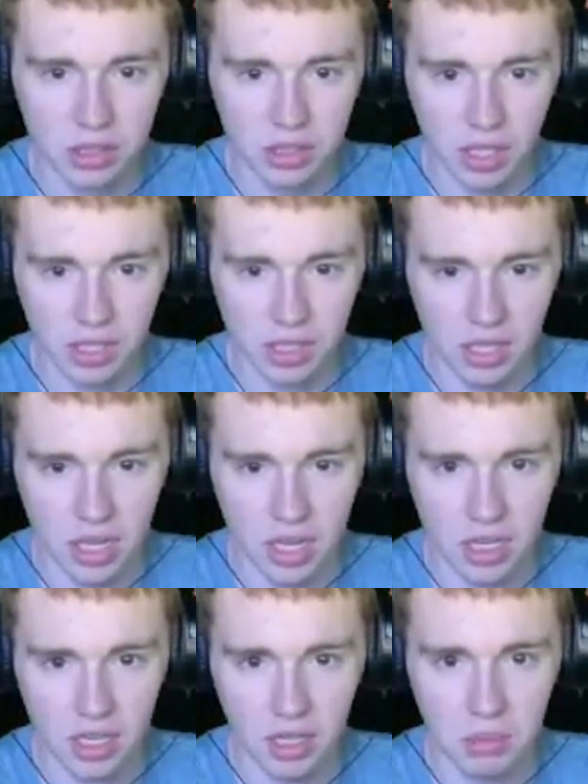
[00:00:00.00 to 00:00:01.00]

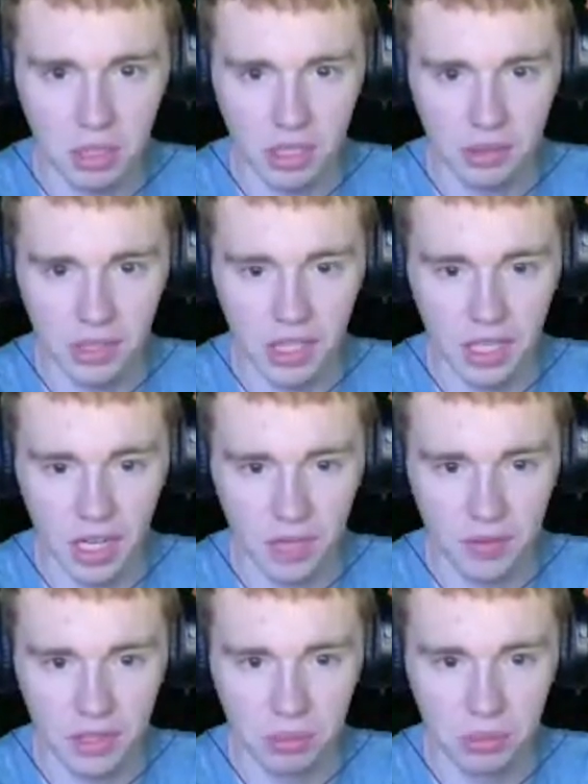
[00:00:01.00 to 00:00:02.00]
titanium, and then we can get
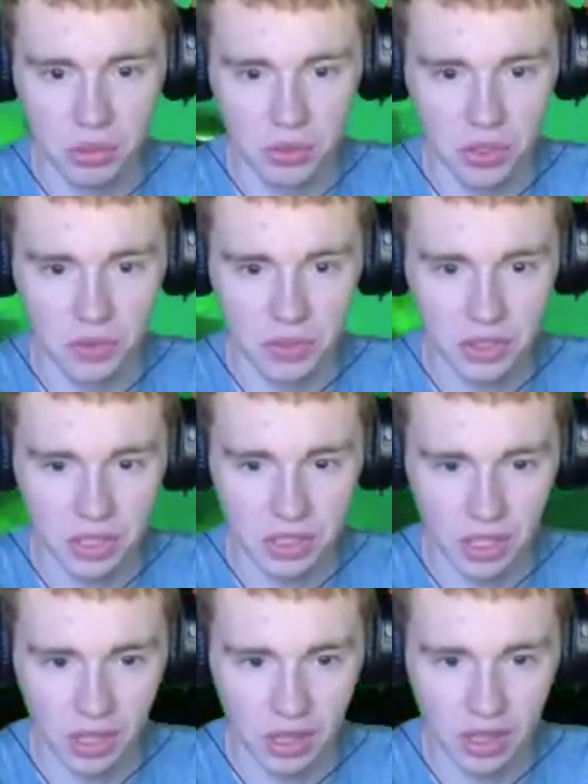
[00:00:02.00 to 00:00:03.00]
everything moved over
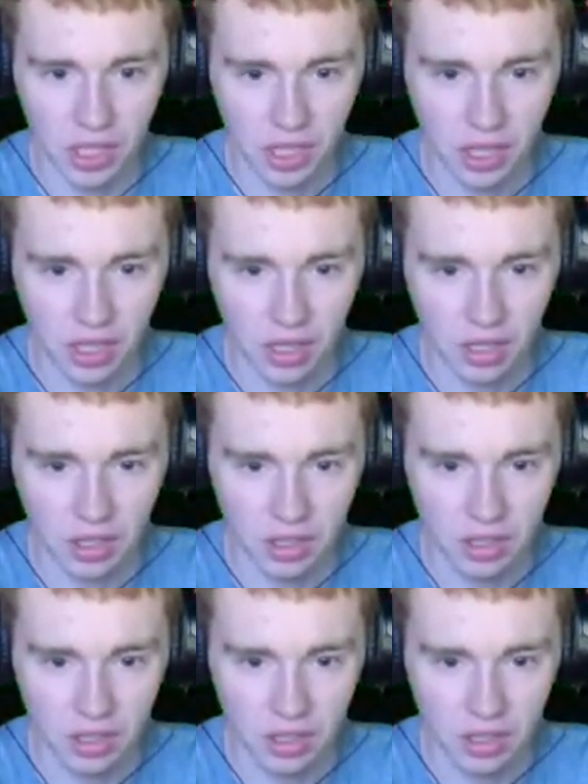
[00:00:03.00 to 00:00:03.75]
into there.